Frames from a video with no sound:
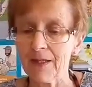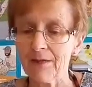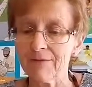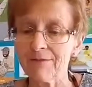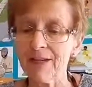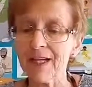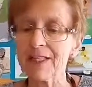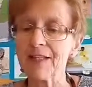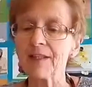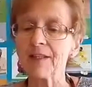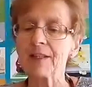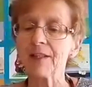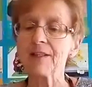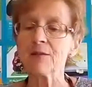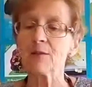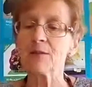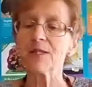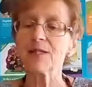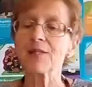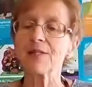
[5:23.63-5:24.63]
Finally,
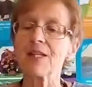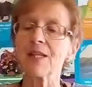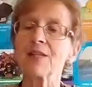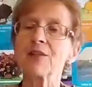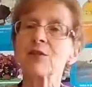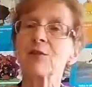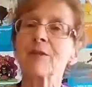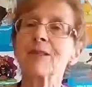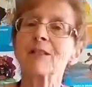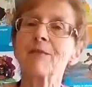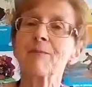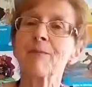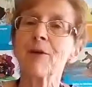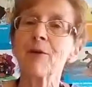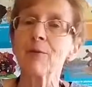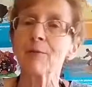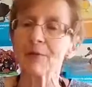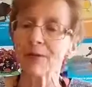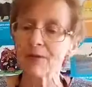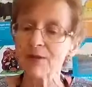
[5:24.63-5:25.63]
we intend to
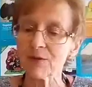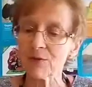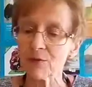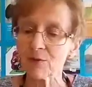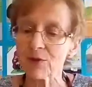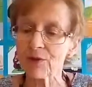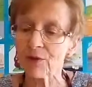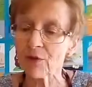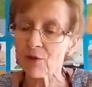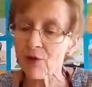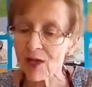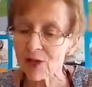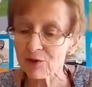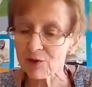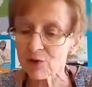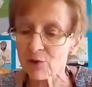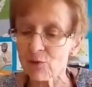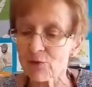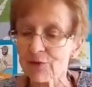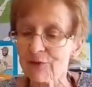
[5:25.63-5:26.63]
experiment with
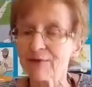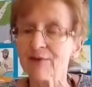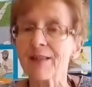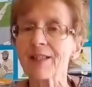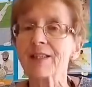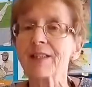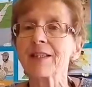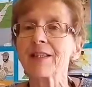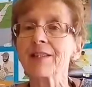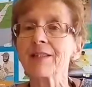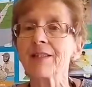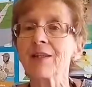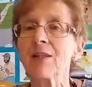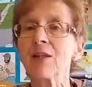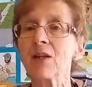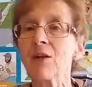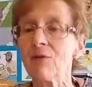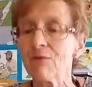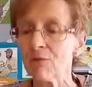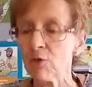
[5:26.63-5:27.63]
crowdsourced funding
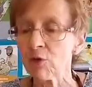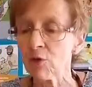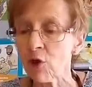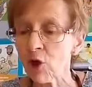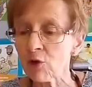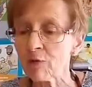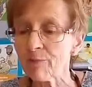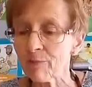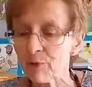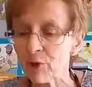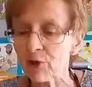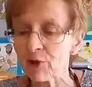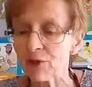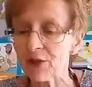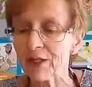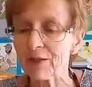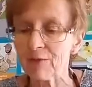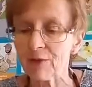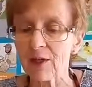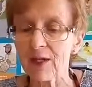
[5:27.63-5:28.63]
for
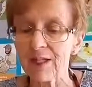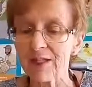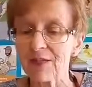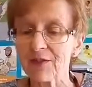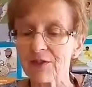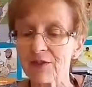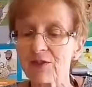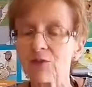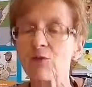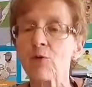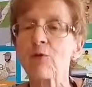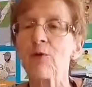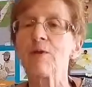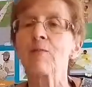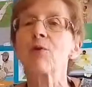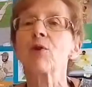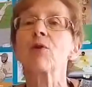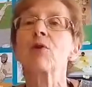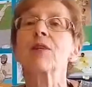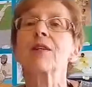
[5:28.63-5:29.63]
non-project related
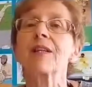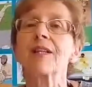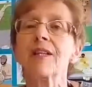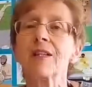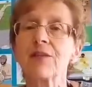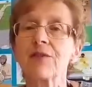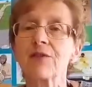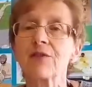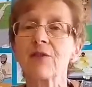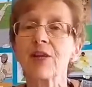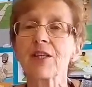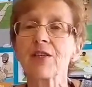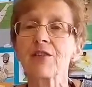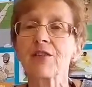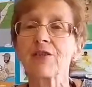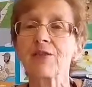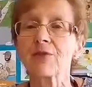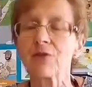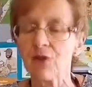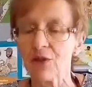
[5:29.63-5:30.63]
storybook
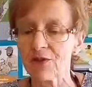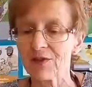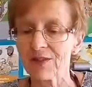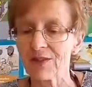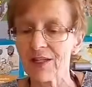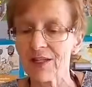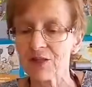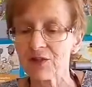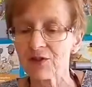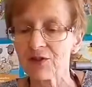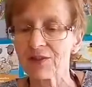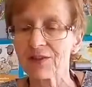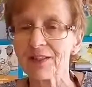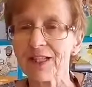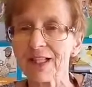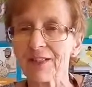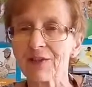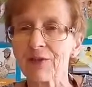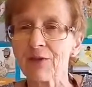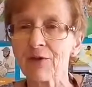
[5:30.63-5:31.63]
illustration, translation,
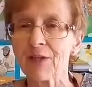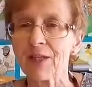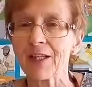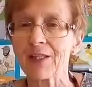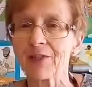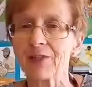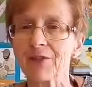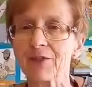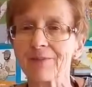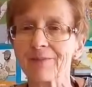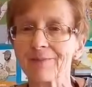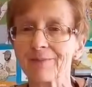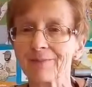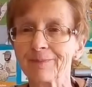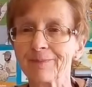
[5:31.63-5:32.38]
and creation.